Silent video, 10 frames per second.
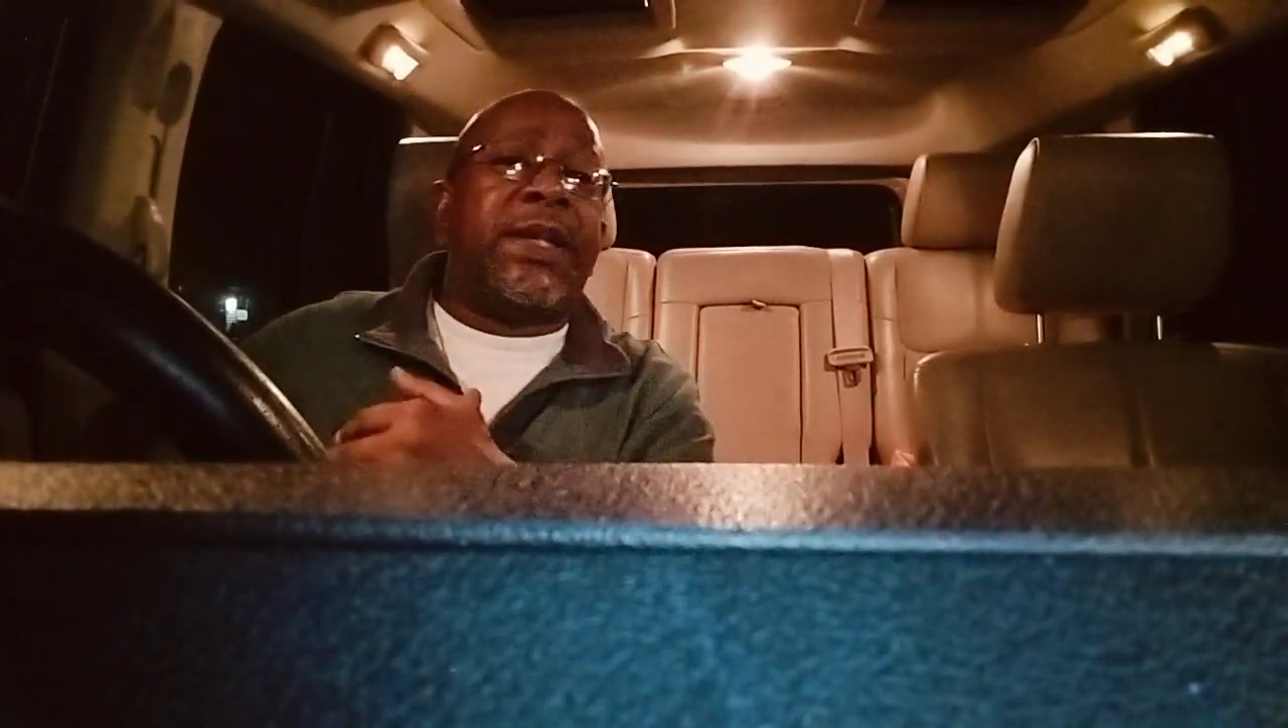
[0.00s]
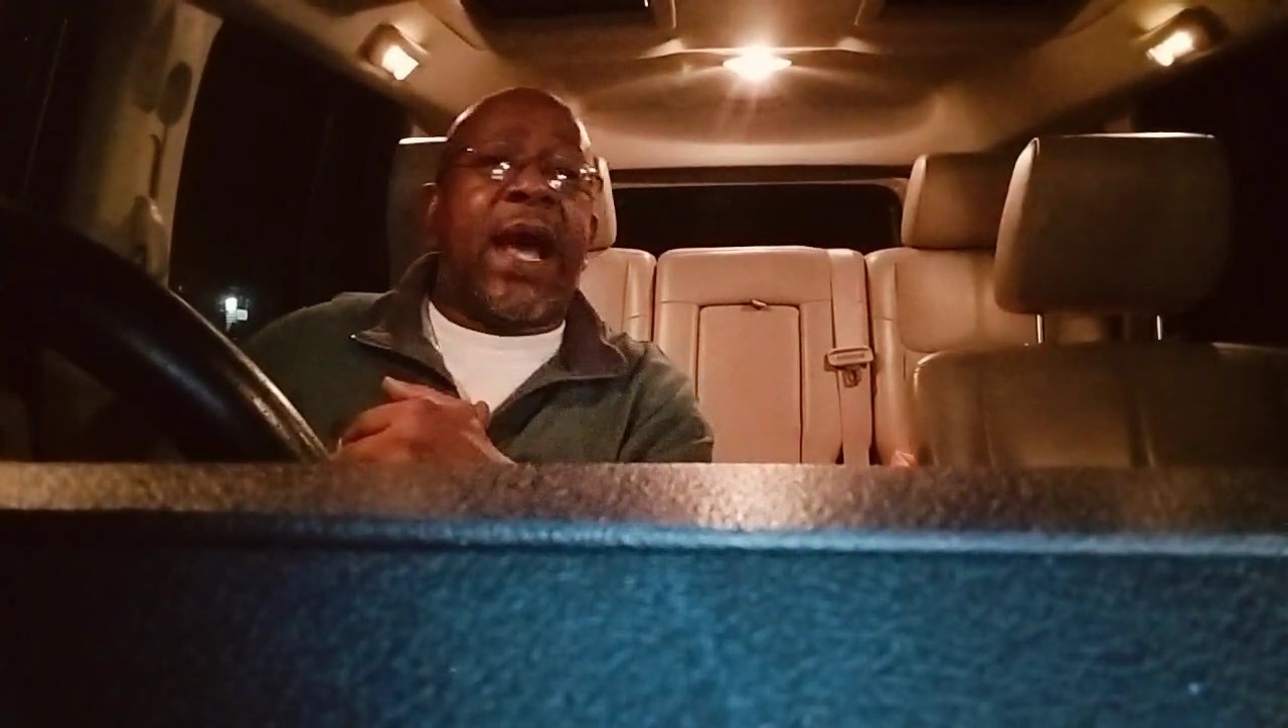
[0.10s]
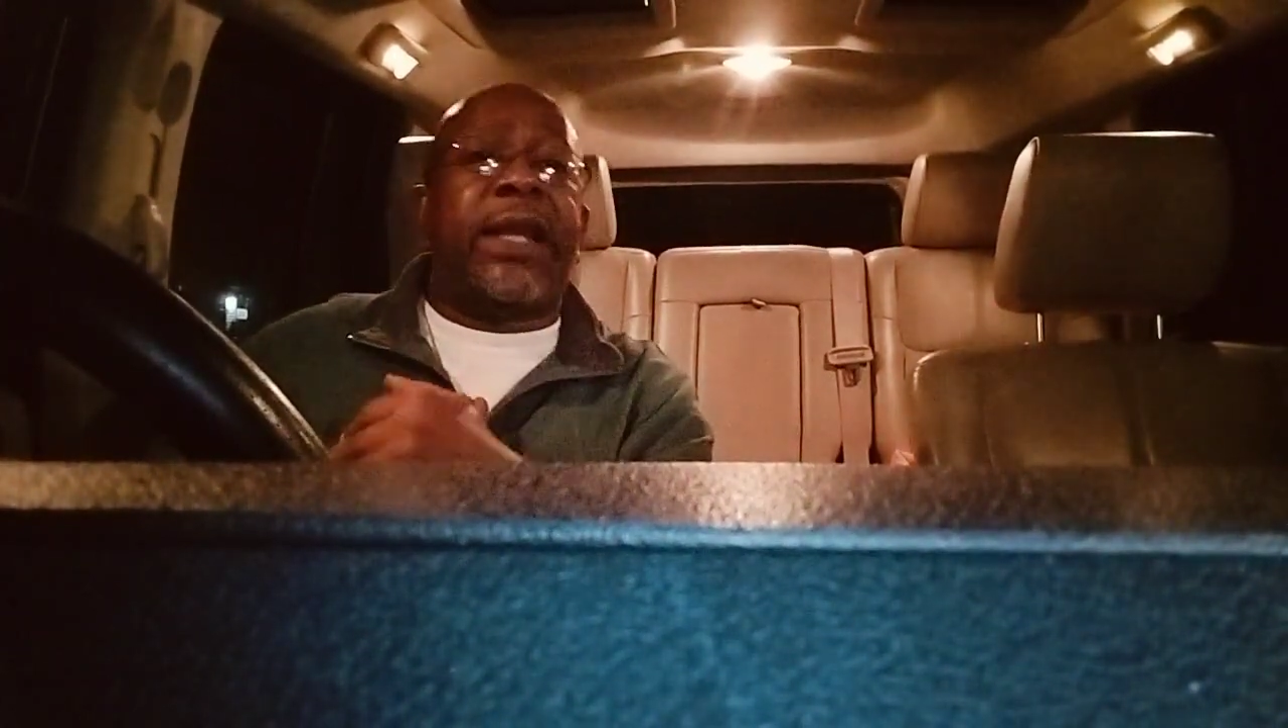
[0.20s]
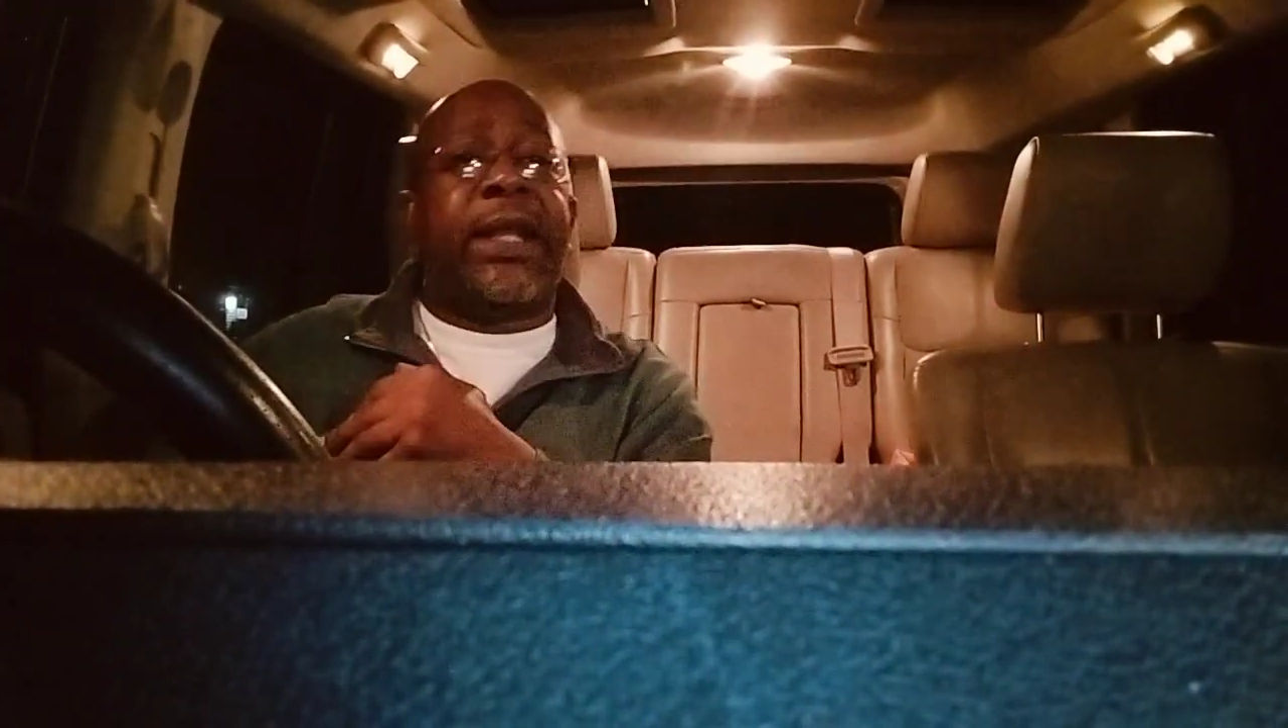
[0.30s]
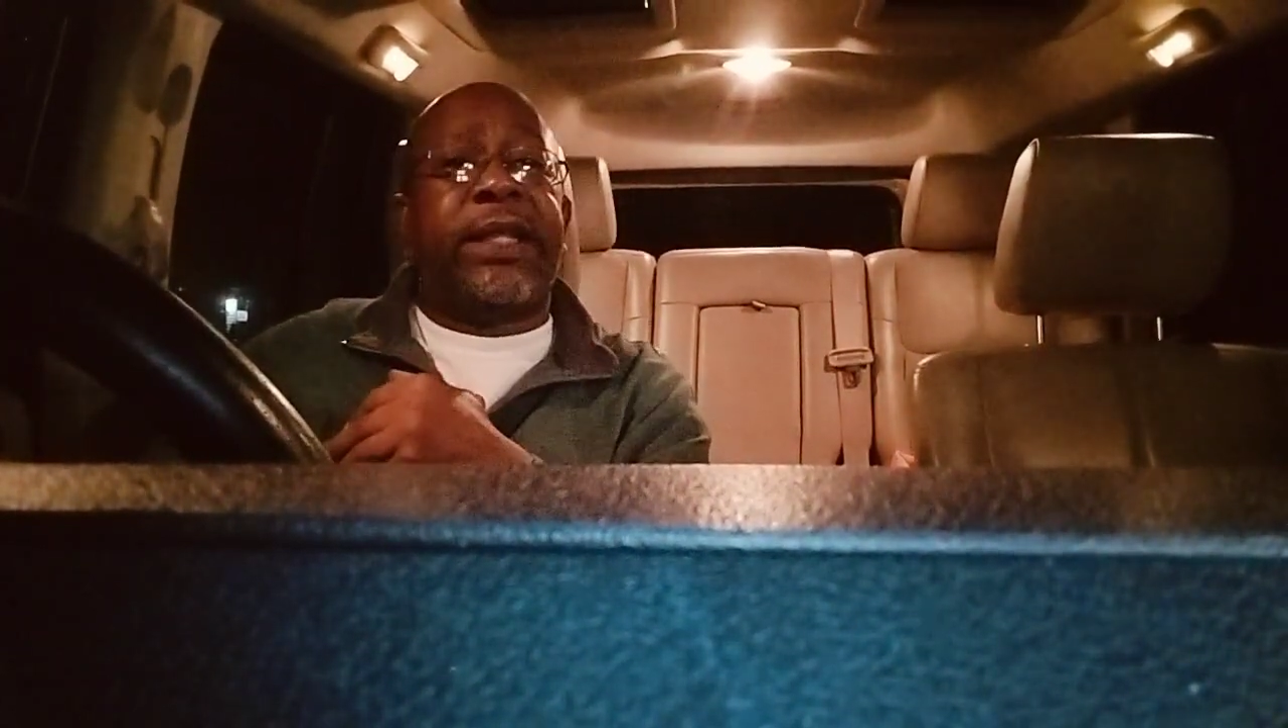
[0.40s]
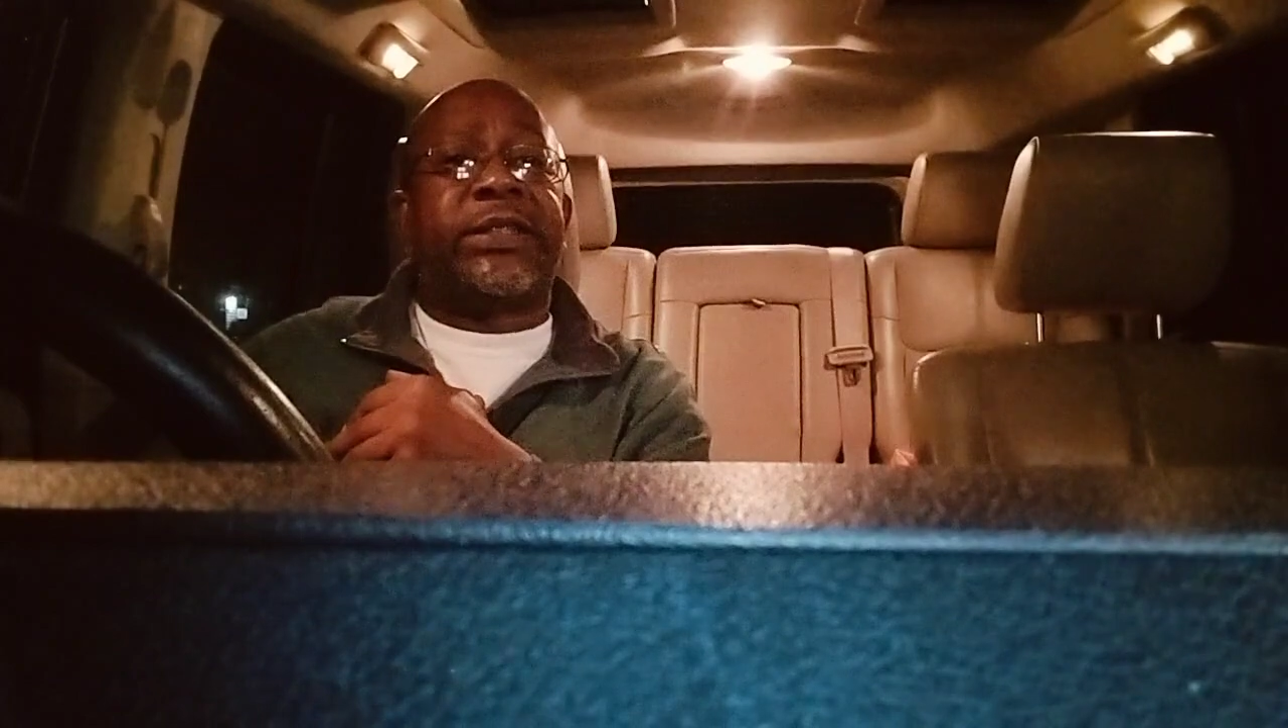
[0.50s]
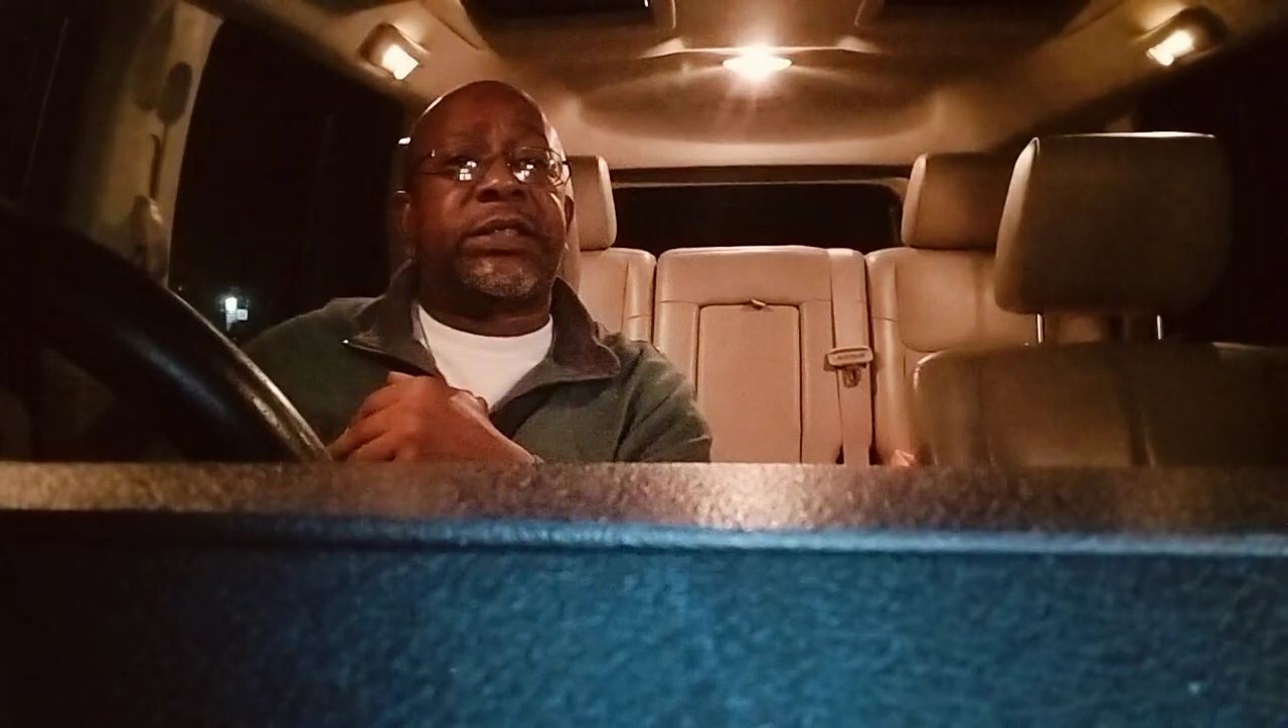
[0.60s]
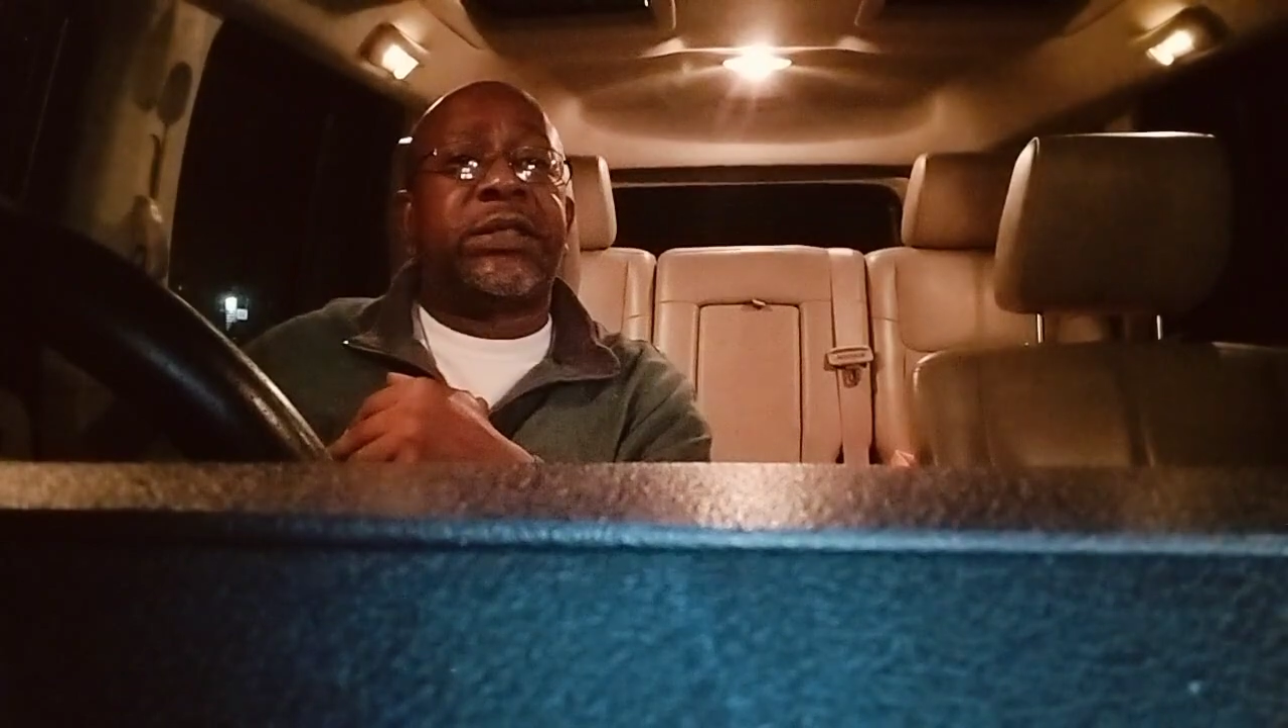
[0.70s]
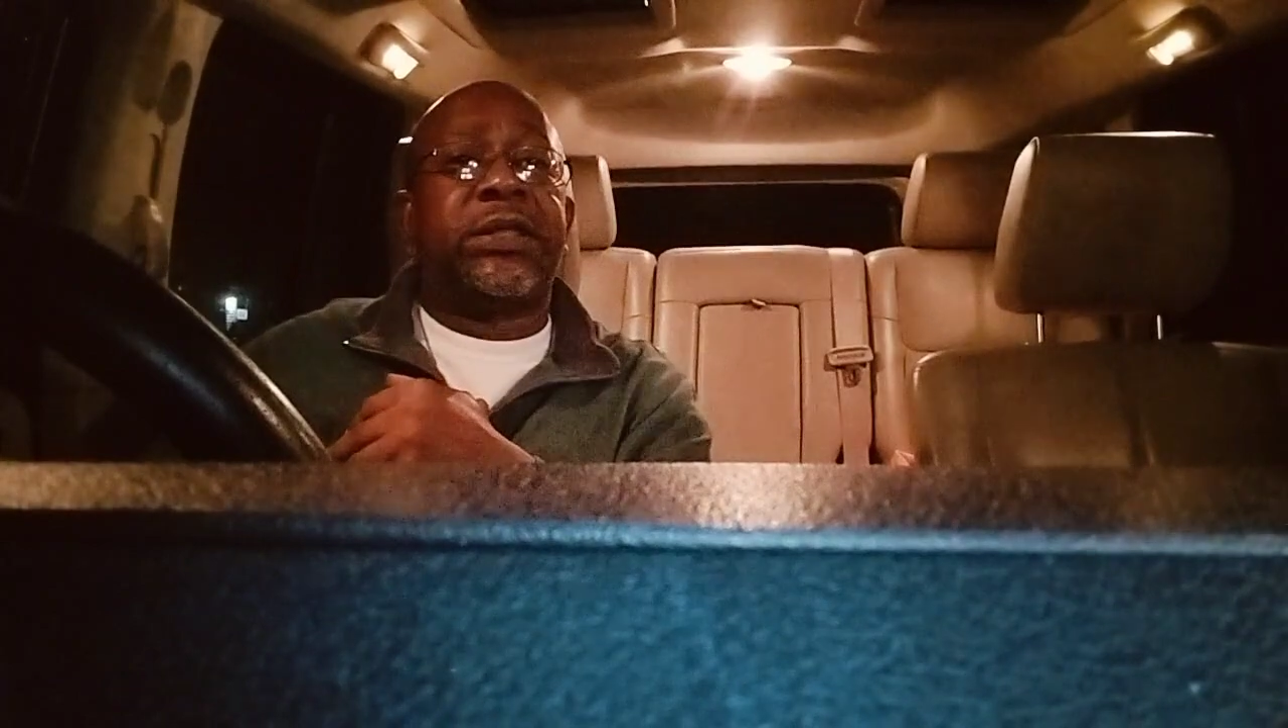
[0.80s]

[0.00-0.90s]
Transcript: not least,